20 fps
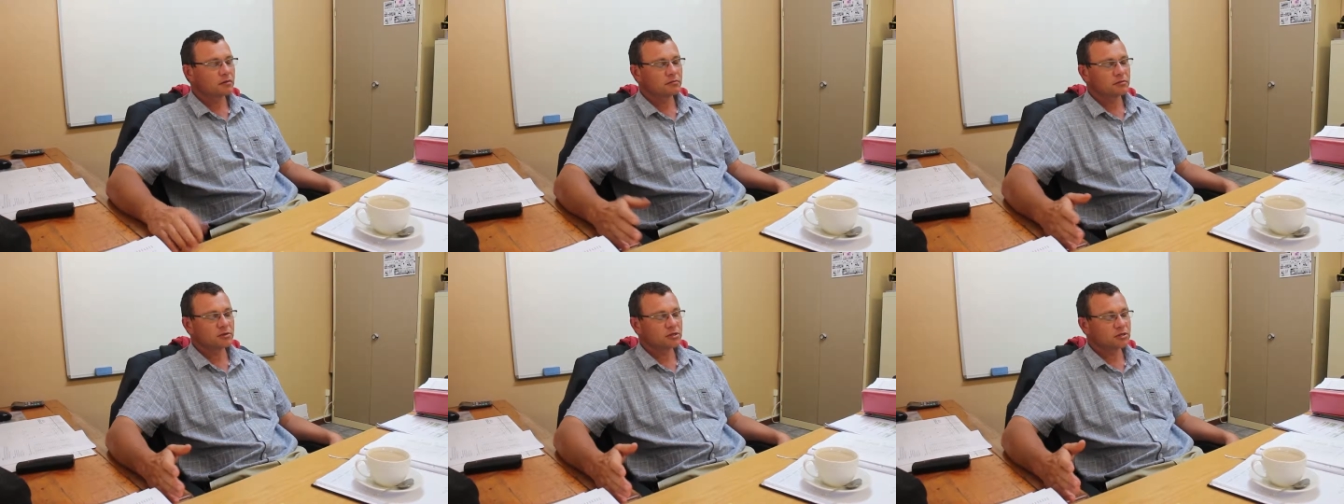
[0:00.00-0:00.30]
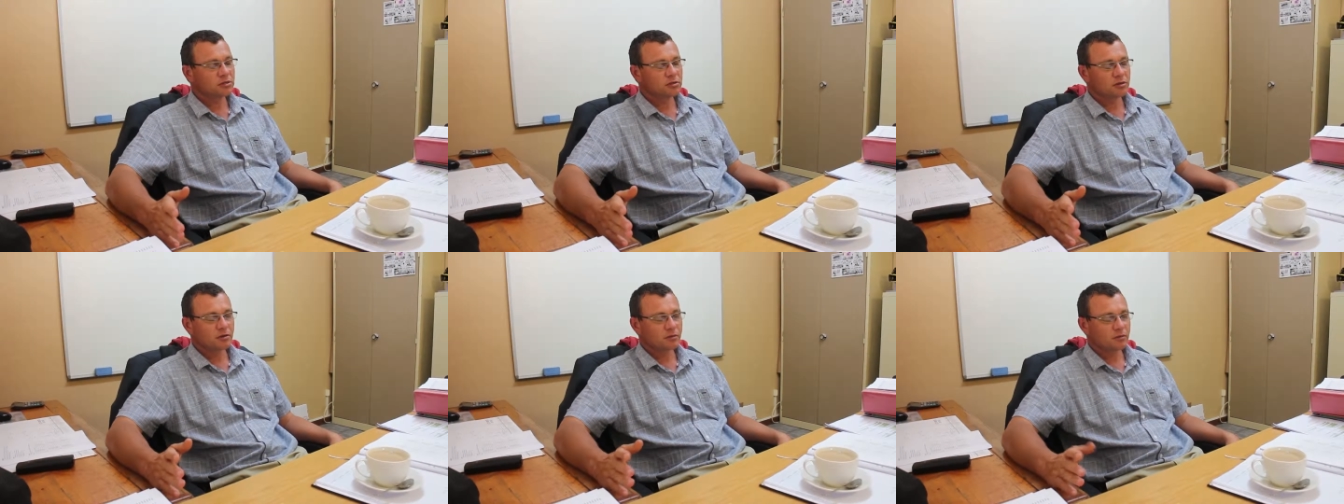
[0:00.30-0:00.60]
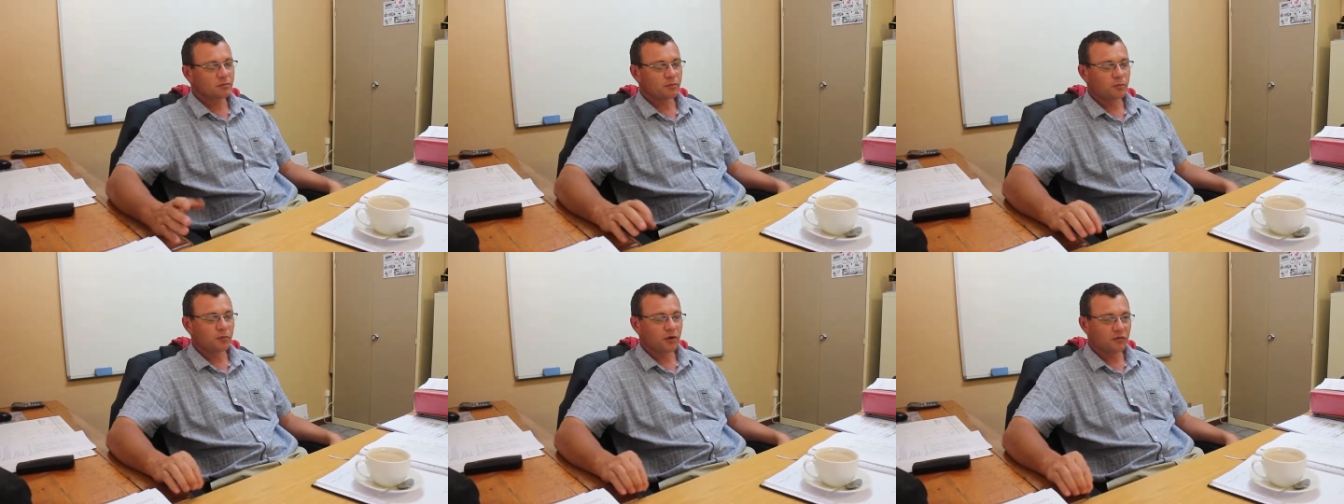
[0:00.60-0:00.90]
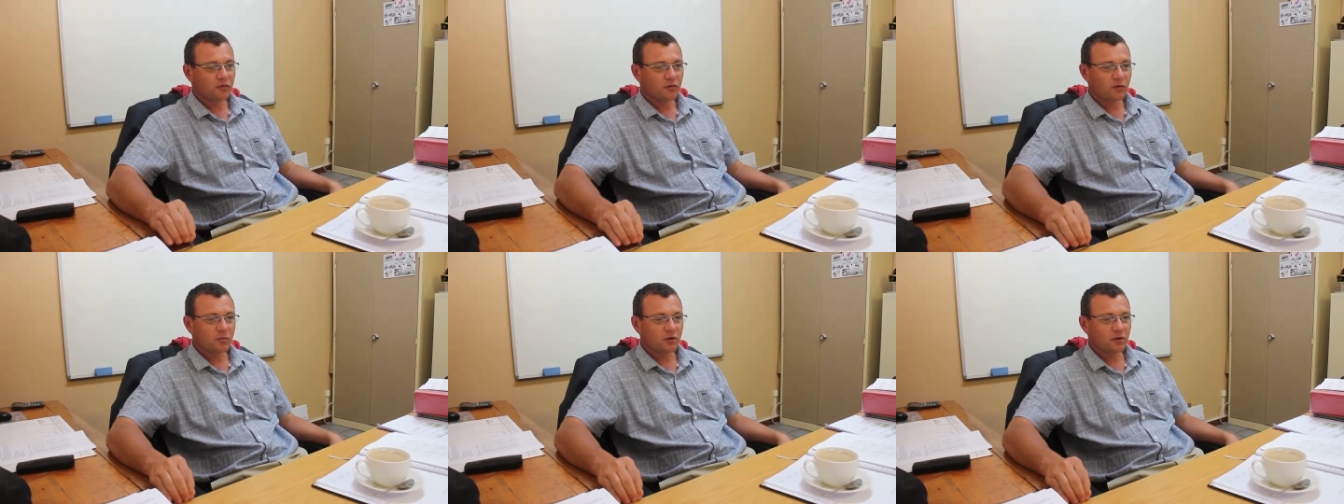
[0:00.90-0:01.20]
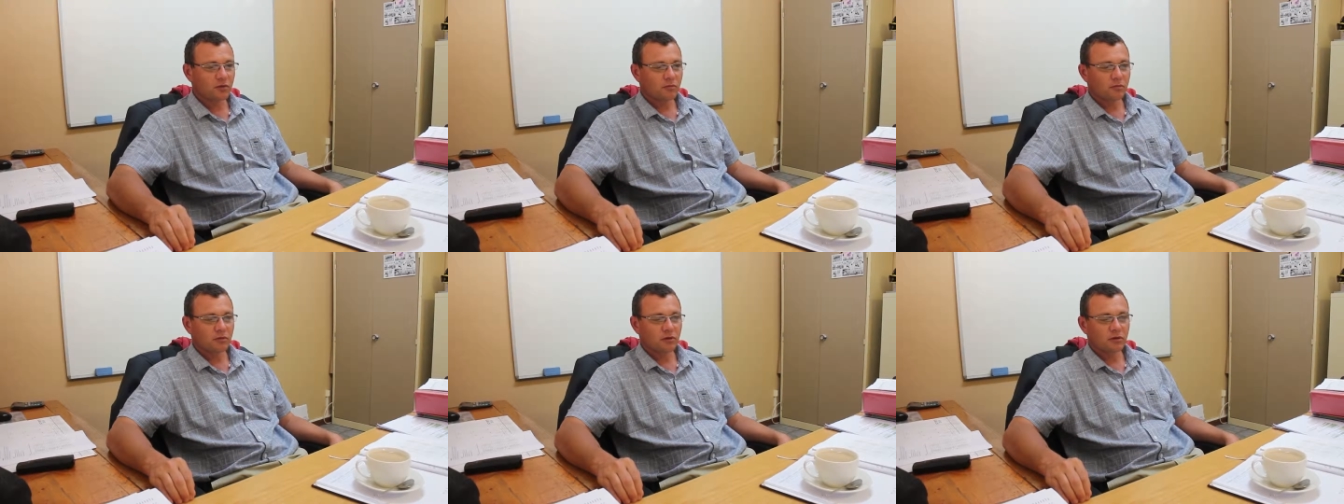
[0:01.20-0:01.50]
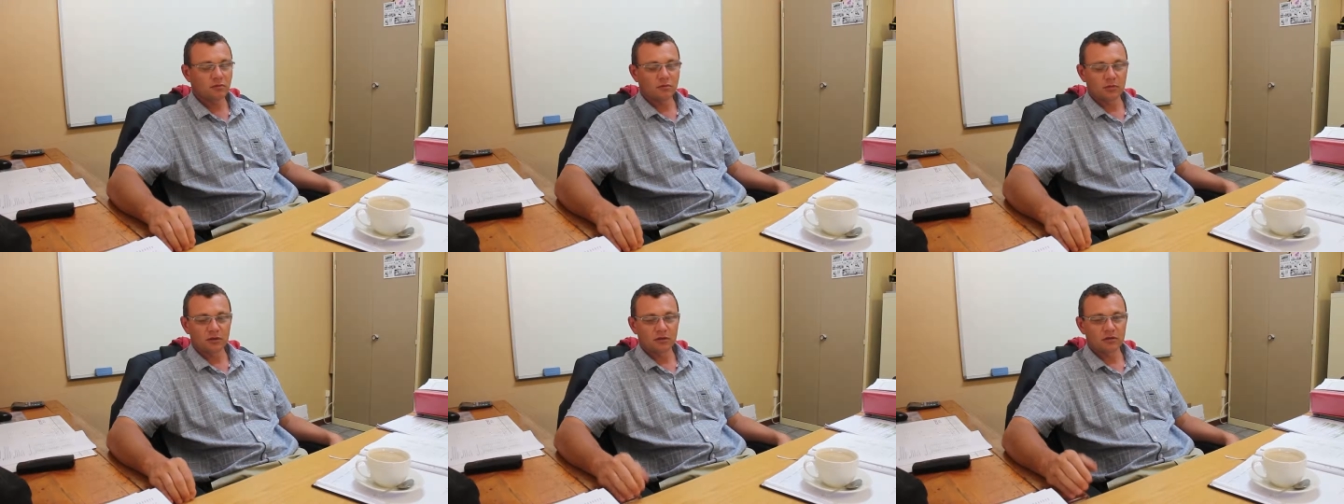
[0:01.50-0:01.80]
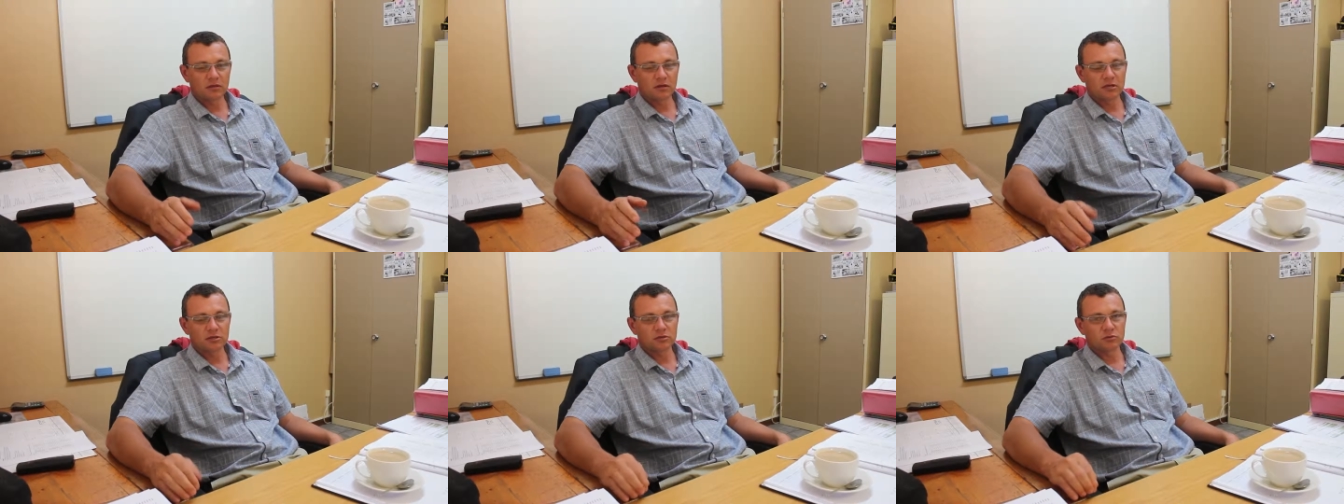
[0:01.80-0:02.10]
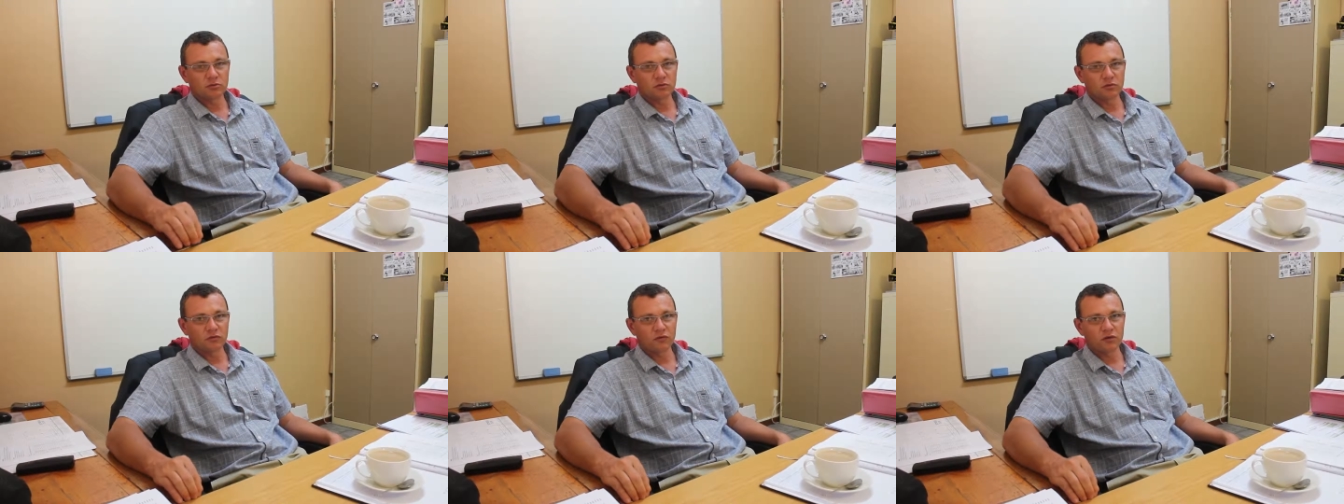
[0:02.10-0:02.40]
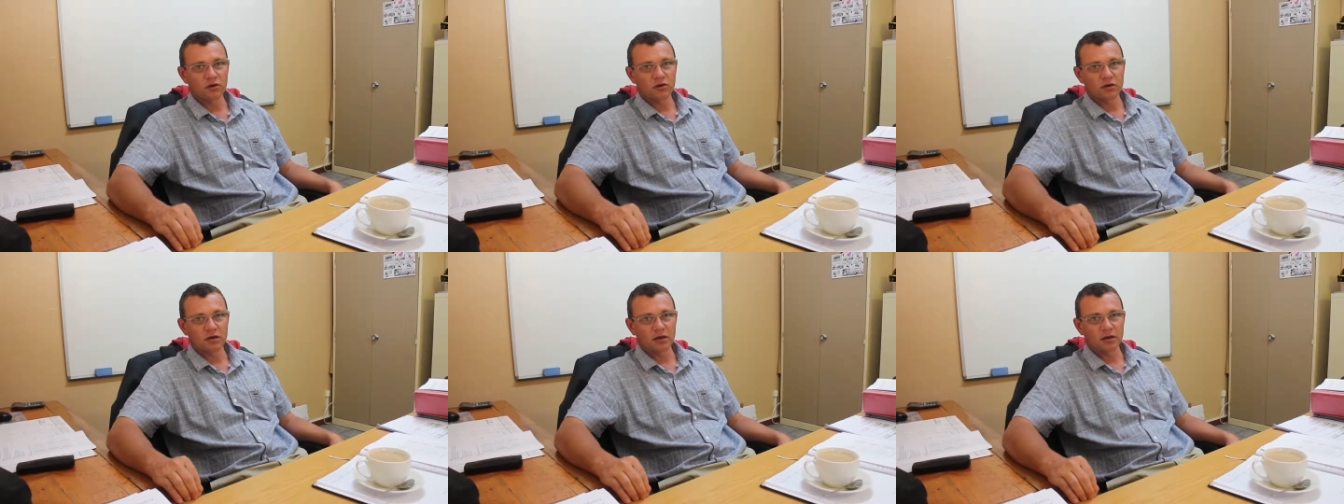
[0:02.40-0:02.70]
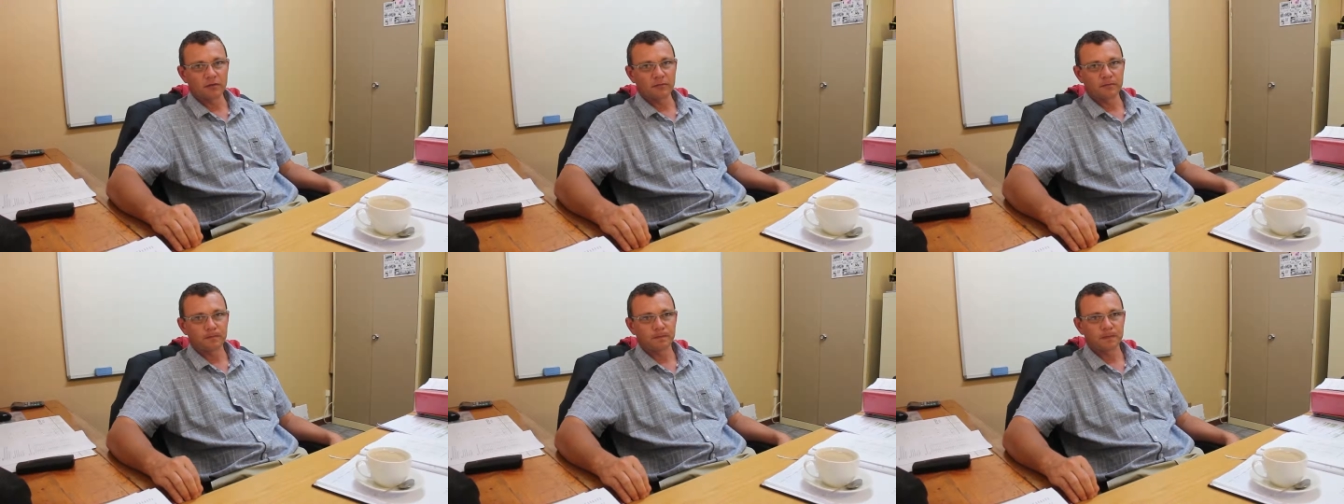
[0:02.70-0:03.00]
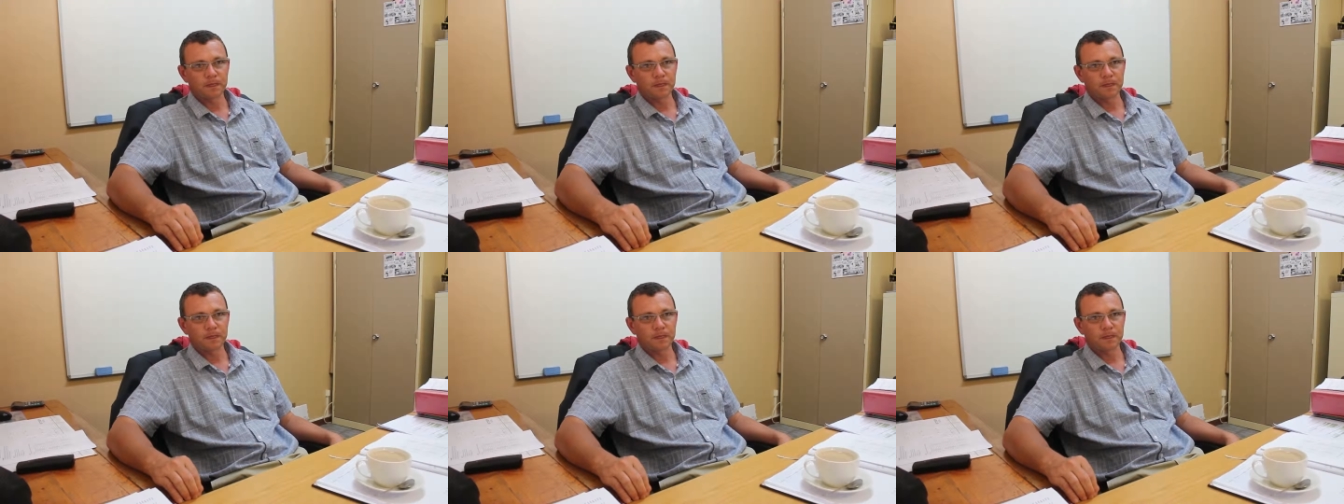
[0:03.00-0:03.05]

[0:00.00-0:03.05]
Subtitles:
which is not preferable, but that's what we've got now.